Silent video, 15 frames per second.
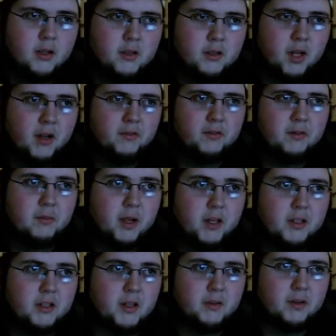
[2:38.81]
So after the
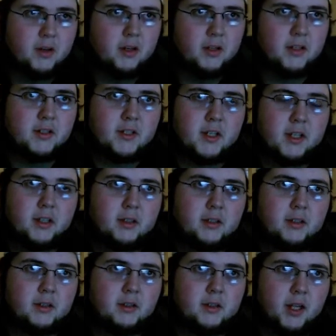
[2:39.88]
match, Jeff Hardy
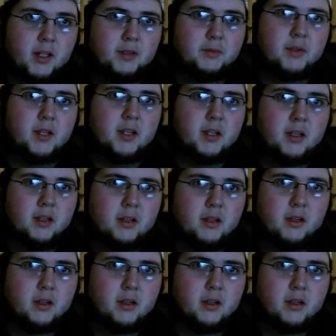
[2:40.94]
said, "Next week,